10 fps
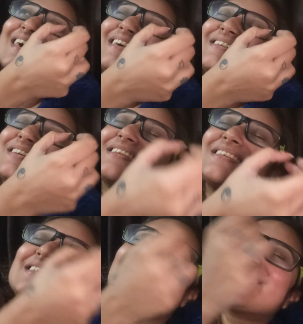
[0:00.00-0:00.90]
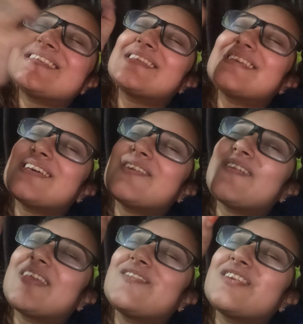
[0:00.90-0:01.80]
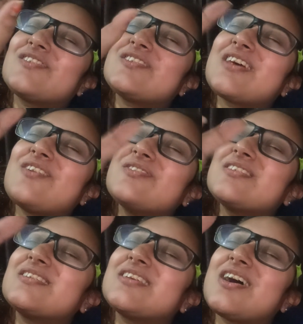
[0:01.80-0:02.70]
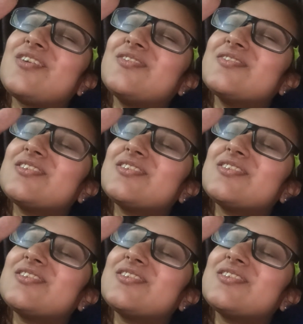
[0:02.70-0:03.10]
it's just whenever you doubt the doubt,